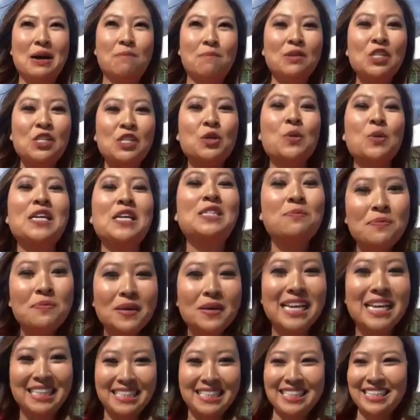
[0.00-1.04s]
Swizz Beatz
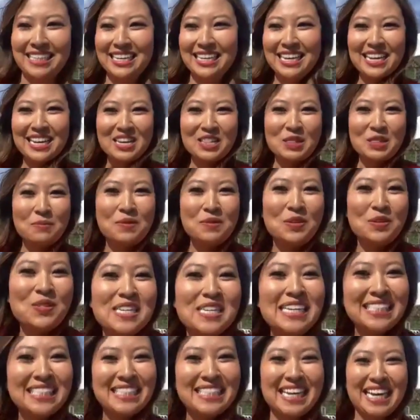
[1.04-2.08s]
the
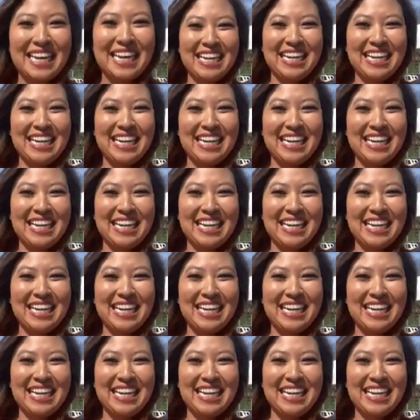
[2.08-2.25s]
musician